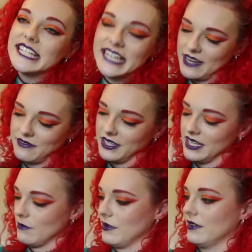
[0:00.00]

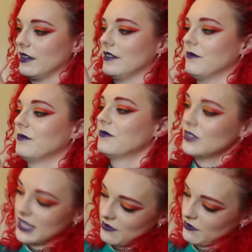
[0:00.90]
definitely a bargain,
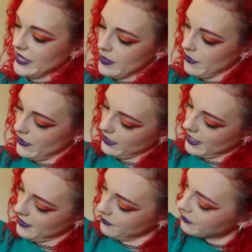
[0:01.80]
definitely a
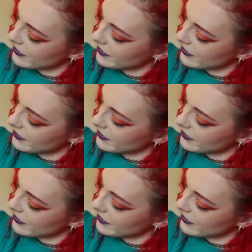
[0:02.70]
bargain.